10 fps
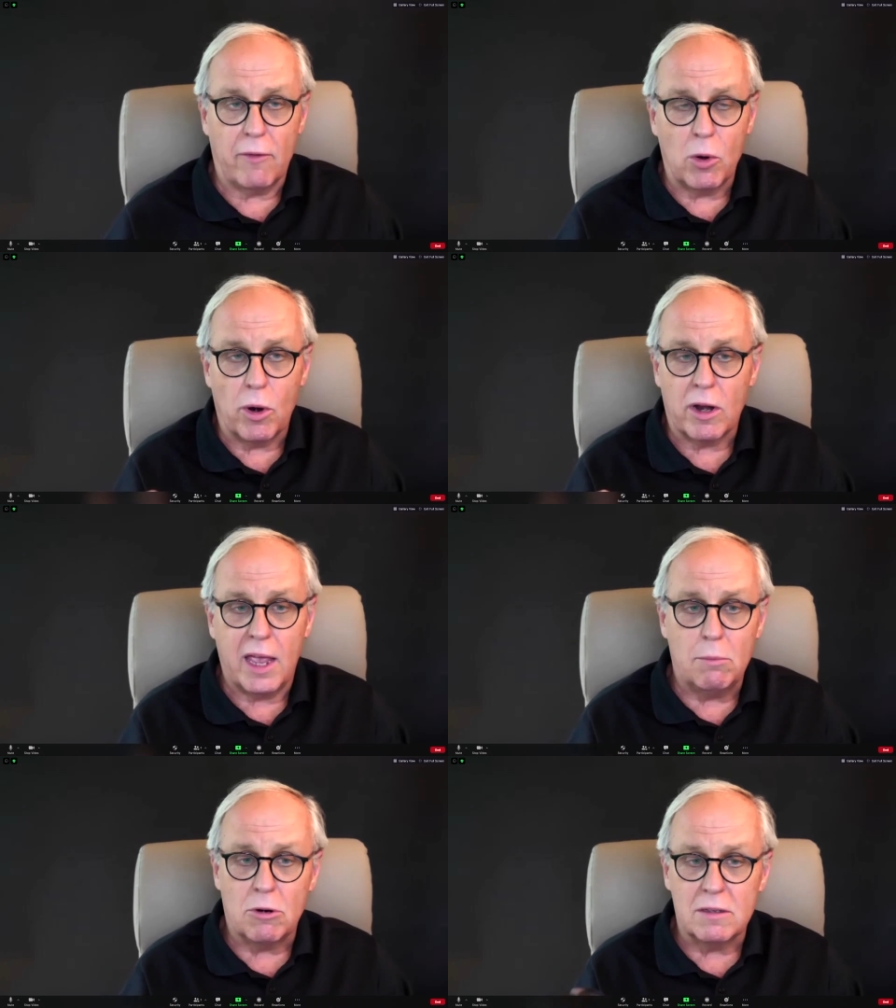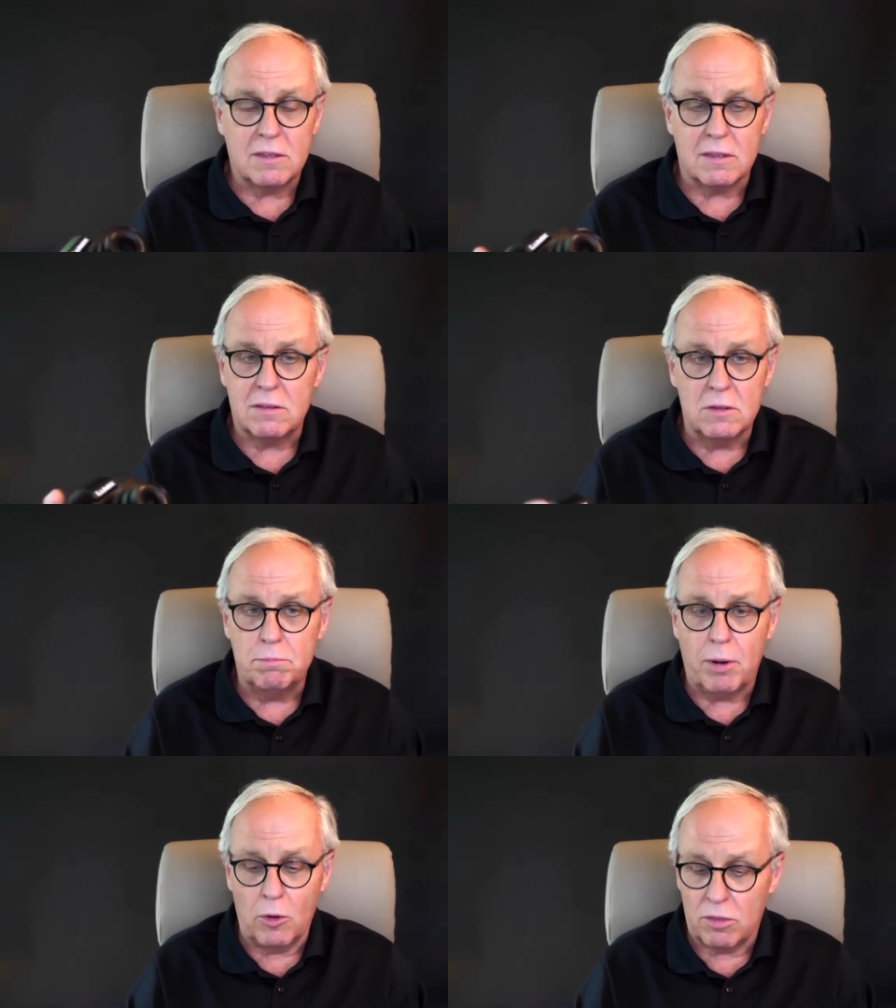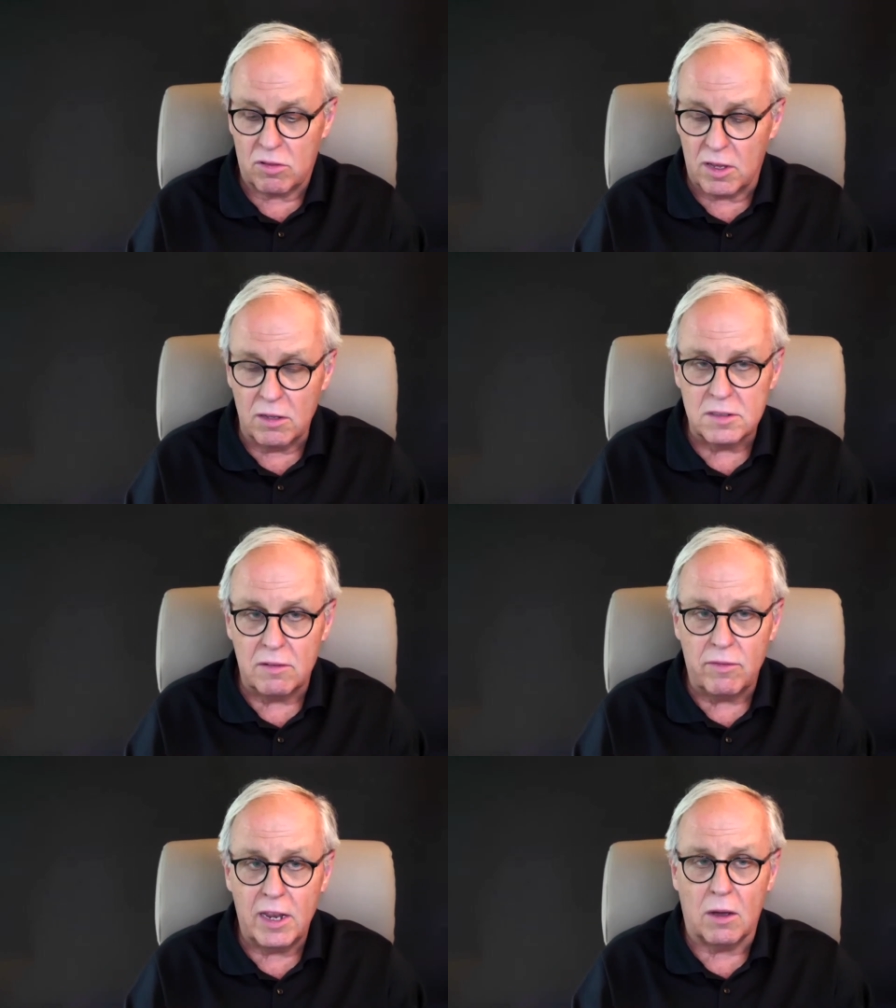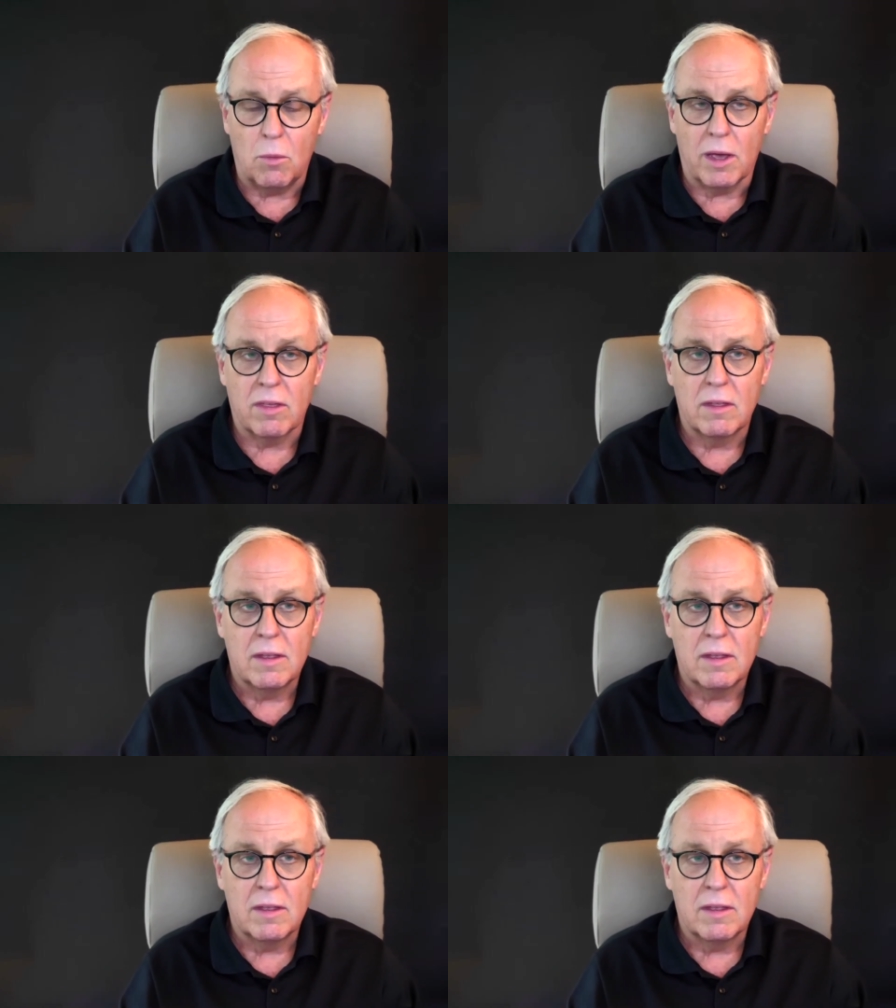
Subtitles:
everywhere camera to do both stills and video with.